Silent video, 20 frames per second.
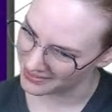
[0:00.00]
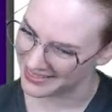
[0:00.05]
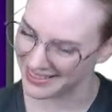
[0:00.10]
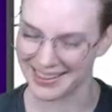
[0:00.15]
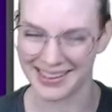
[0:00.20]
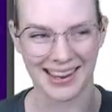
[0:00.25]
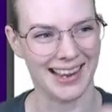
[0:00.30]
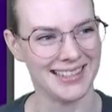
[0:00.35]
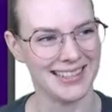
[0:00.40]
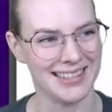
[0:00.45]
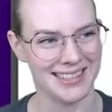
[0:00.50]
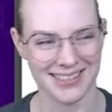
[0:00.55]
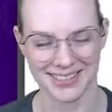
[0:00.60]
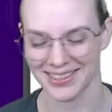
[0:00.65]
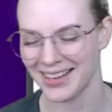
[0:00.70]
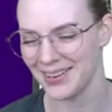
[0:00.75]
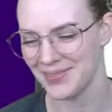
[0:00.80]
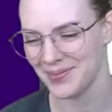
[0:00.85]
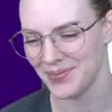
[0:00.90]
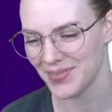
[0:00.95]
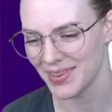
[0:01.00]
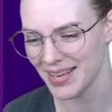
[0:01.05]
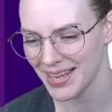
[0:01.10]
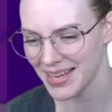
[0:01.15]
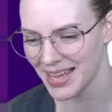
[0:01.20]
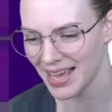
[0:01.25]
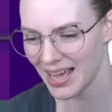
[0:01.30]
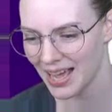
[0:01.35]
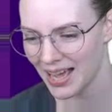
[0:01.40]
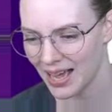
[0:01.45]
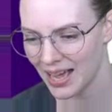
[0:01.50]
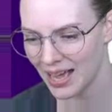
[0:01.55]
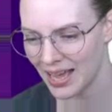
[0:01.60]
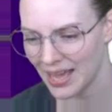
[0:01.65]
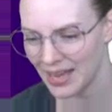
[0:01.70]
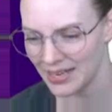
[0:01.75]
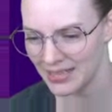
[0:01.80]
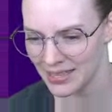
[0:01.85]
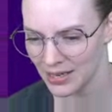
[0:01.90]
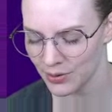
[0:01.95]
Yeah, I gesture a lot.
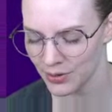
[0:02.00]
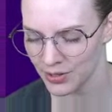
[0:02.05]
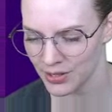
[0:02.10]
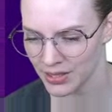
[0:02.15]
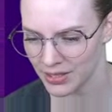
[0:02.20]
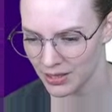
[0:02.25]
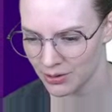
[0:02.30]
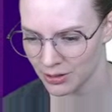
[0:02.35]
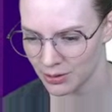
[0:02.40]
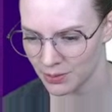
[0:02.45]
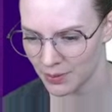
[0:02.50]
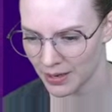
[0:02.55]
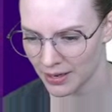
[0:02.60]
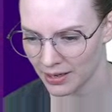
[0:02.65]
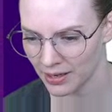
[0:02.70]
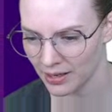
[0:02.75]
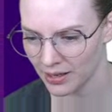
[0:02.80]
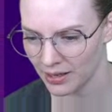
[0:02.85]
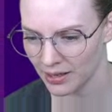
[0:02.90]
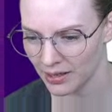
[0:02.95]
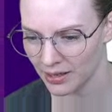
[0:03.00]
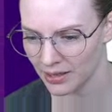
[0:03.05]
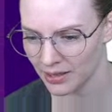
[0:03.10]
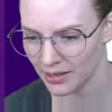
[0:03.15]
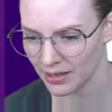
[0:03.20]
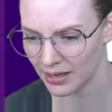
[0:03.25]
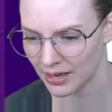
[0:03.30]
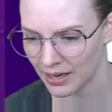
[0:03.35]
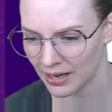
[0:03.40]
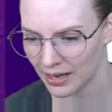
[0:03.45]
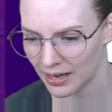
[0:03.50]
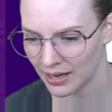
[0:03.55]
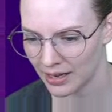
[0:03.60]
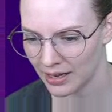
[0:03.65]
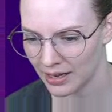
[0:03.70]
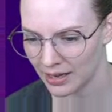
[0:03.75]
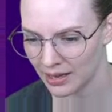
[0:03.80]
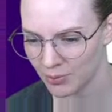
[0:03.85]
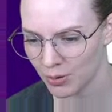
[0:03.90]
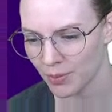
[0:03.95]
And a sequence-to-sequence model,
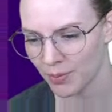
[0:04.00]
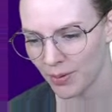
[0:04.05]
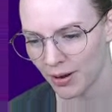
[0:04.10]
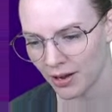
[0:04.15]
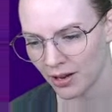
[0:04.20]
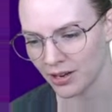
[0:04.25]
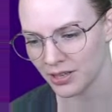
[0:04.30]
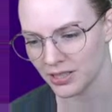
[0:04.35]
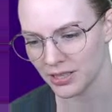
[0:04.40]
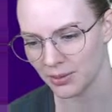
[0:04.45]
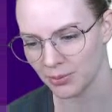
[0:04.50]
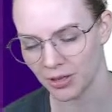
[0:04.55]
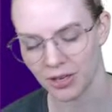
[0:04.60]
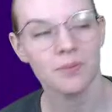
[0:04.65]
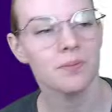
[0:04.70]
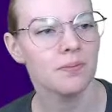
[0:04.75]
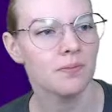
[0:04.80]
BERT model are similar.